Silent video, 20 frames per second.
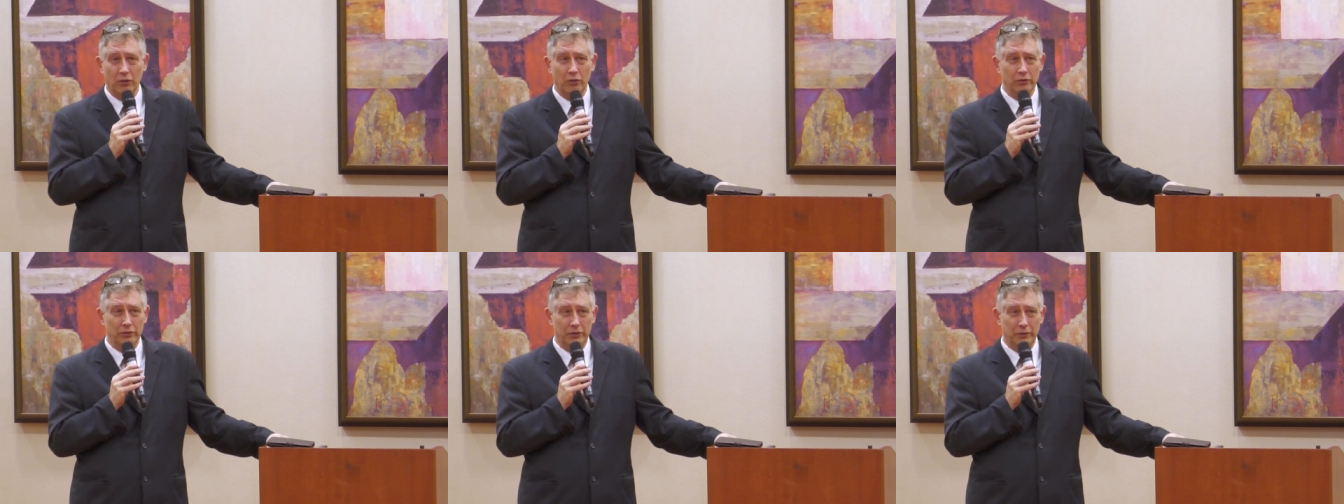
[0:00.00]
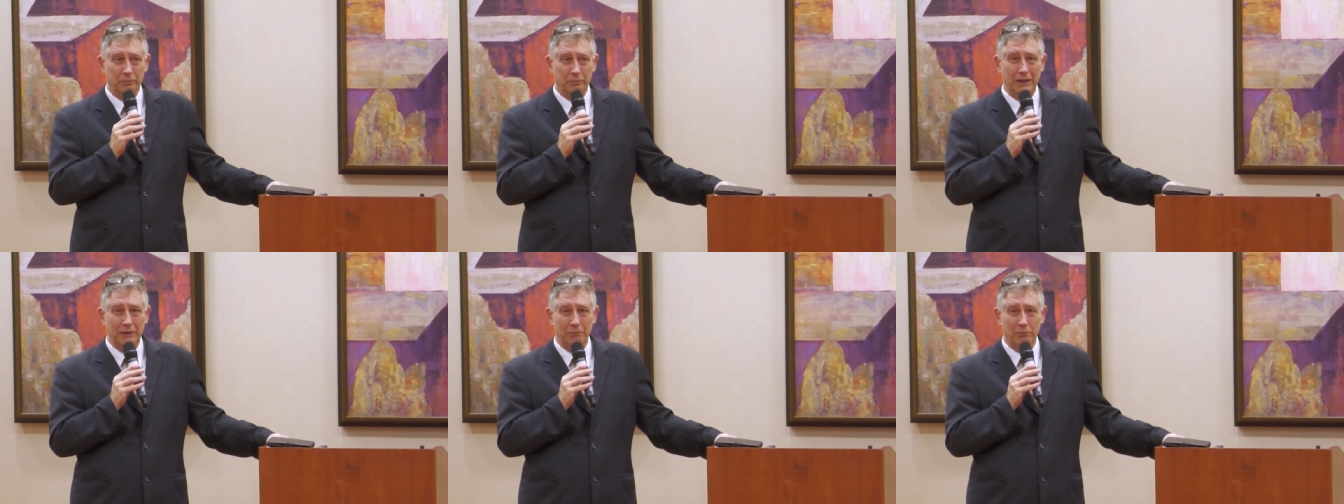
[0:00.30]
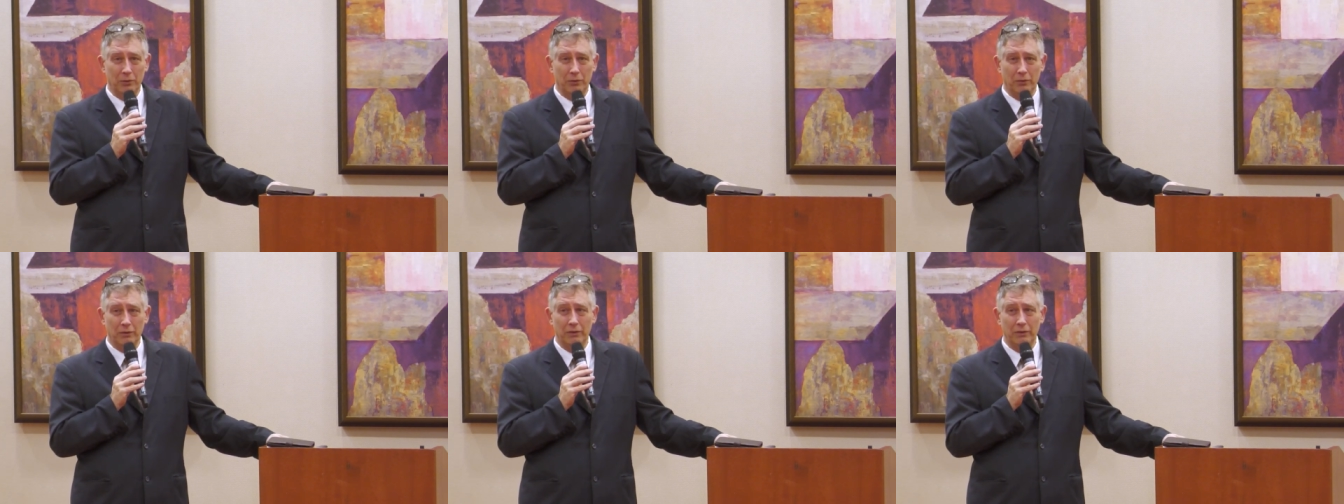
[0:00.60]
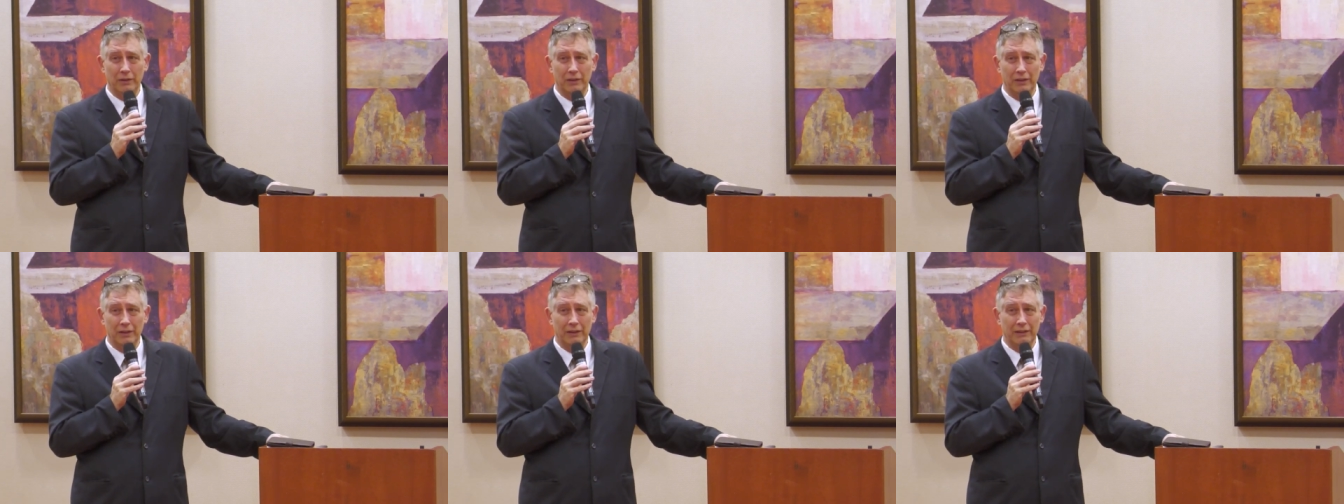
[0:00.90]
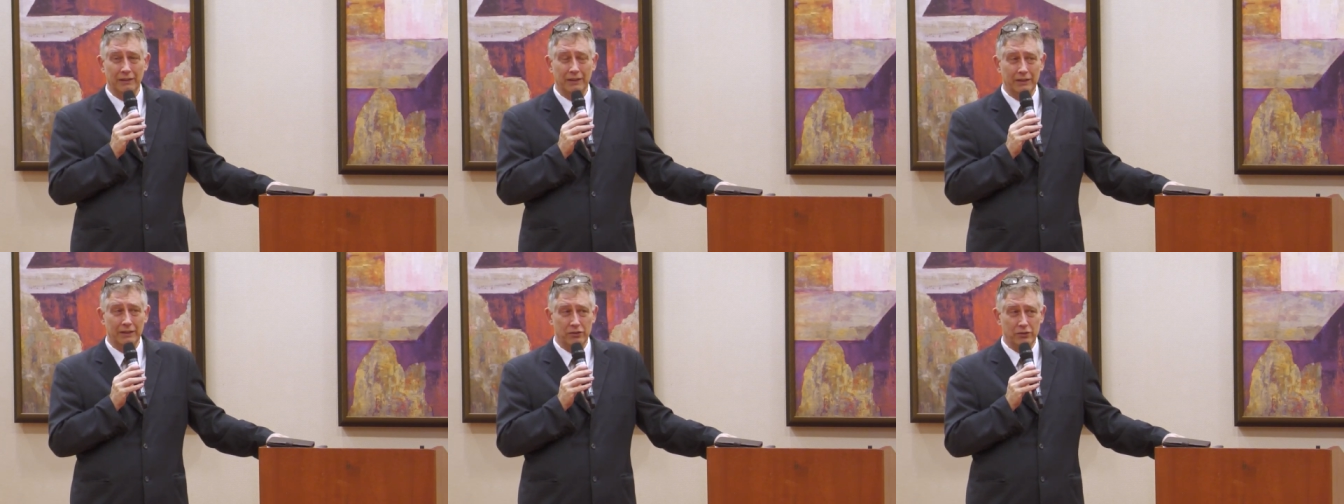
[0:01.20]
older people
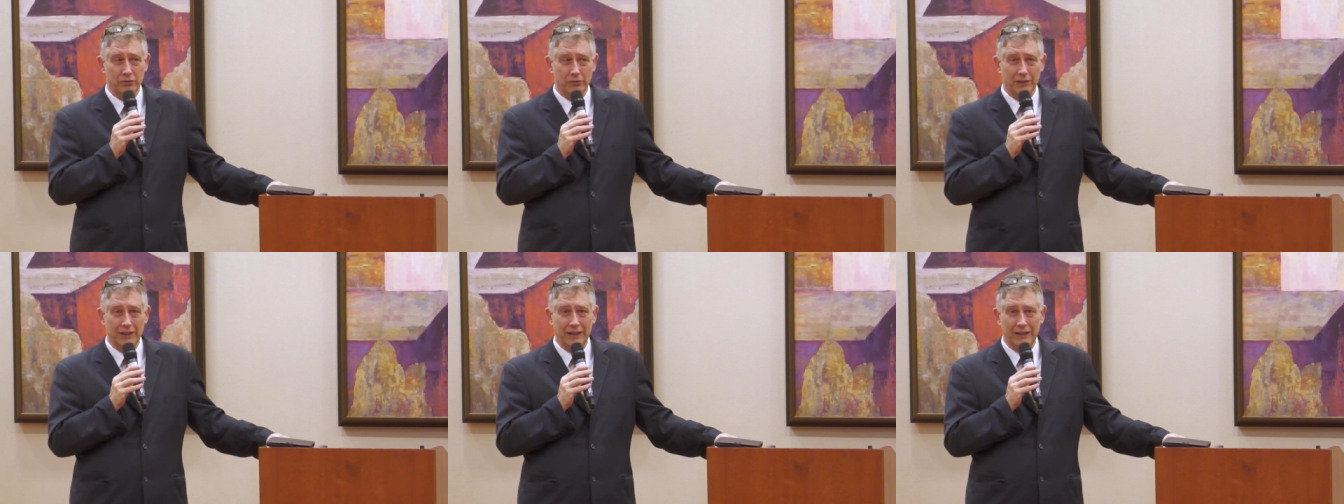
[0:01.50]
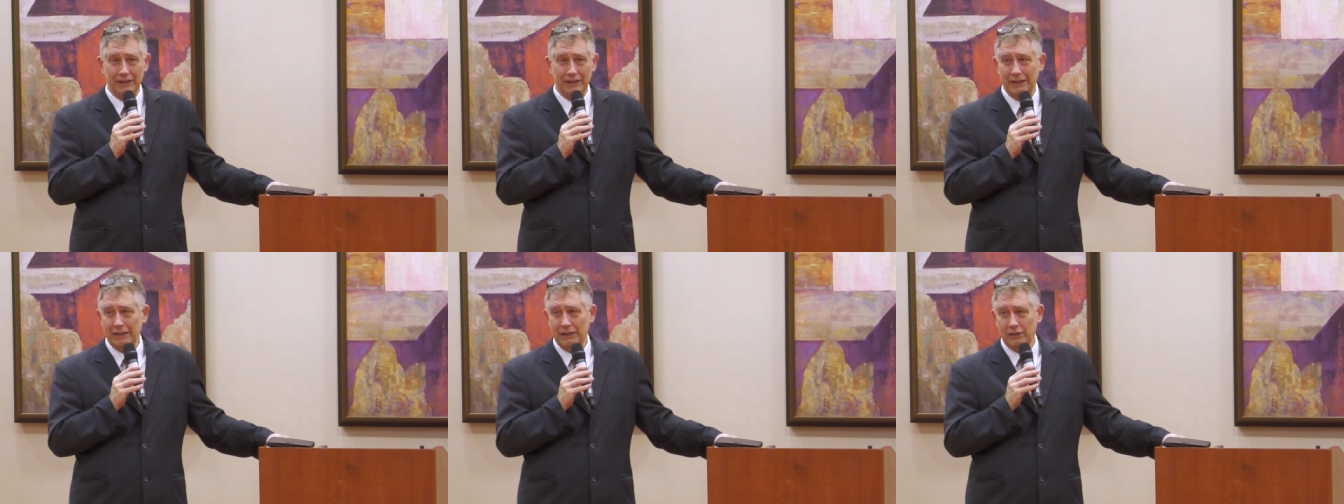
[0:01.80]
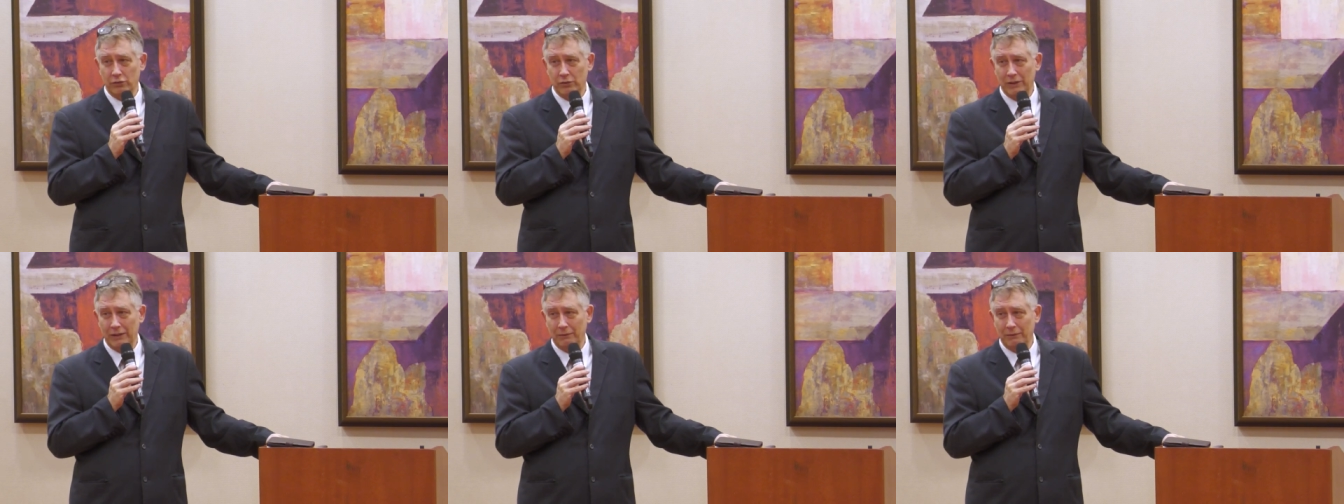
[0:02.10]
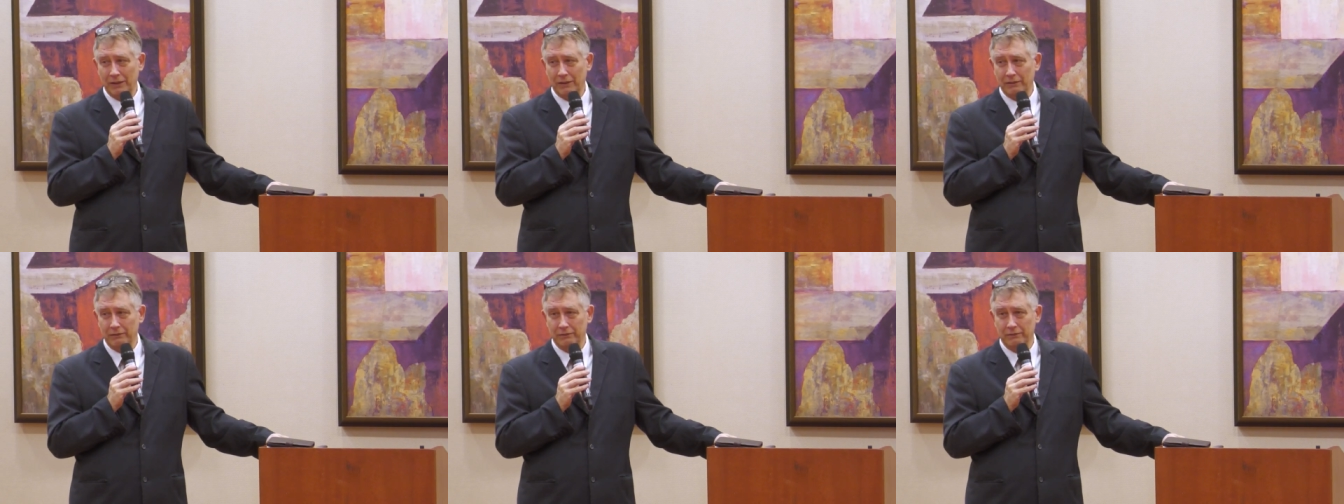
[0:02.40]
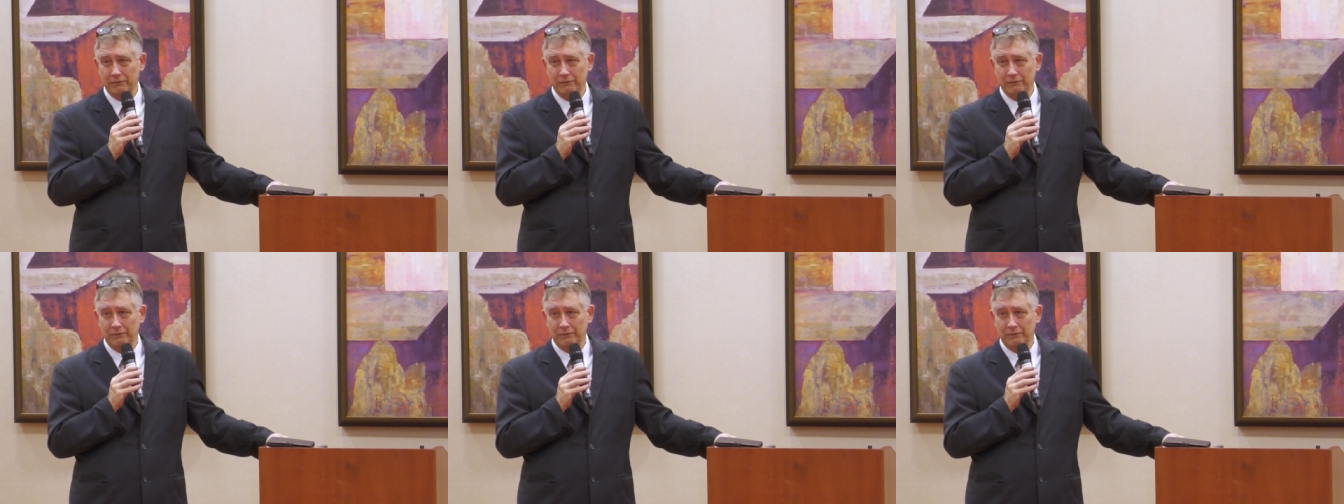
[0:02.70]
that you think need treatment.